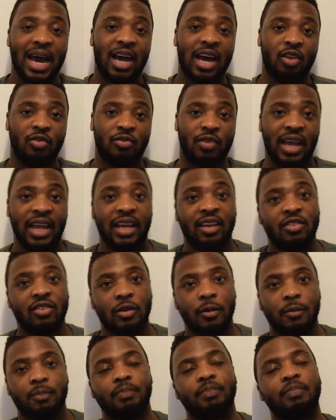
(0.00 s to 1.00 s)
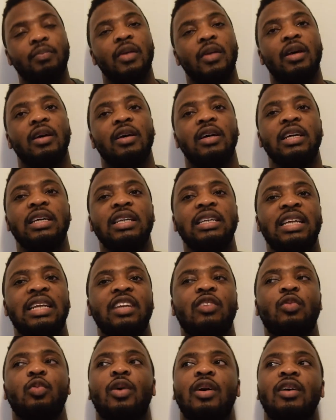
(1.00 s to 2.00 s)
out of 8.
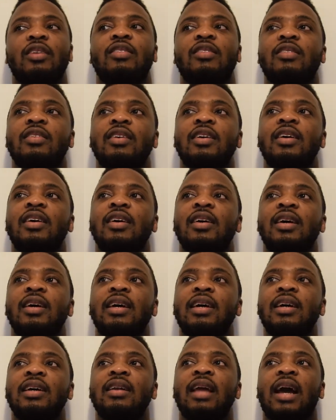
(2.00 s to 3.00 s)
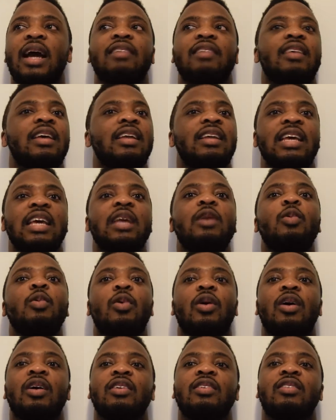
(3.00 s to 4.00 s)
This was, like I said, it
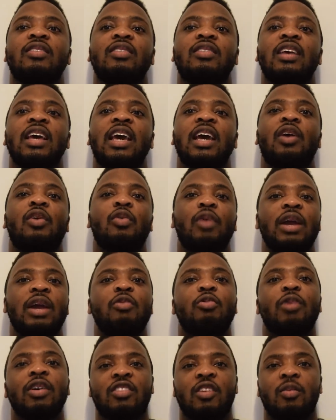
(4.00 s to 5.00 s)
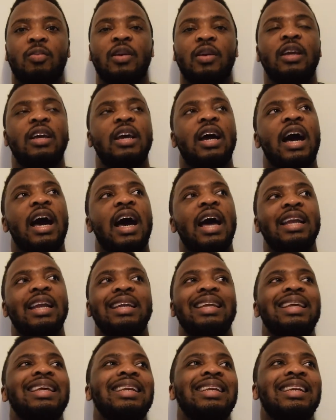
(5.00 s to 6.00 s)
was a great recipe,
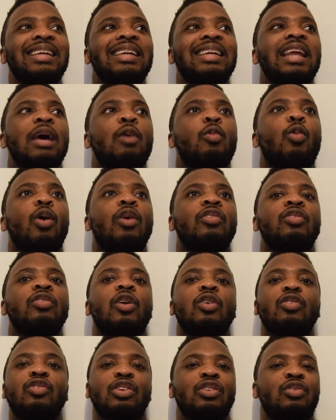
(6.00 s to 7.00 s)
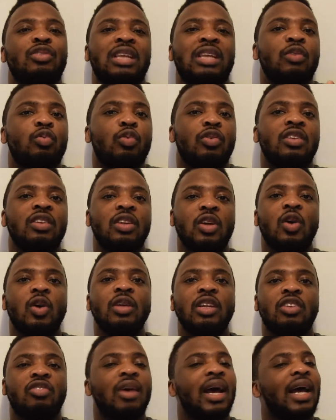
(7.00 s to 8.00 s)
and there was not, this wasn't the
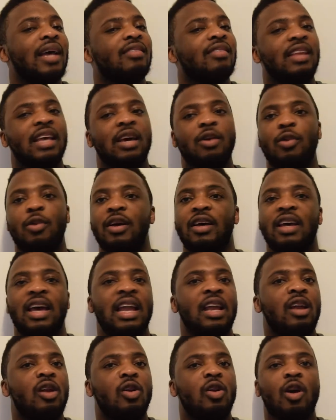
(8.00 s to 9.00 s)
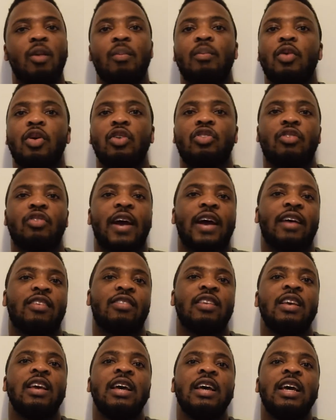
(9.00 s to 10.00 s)
only tracks. There were a lot more
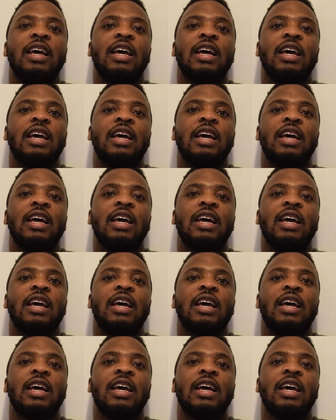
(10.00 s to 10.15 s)
tracks.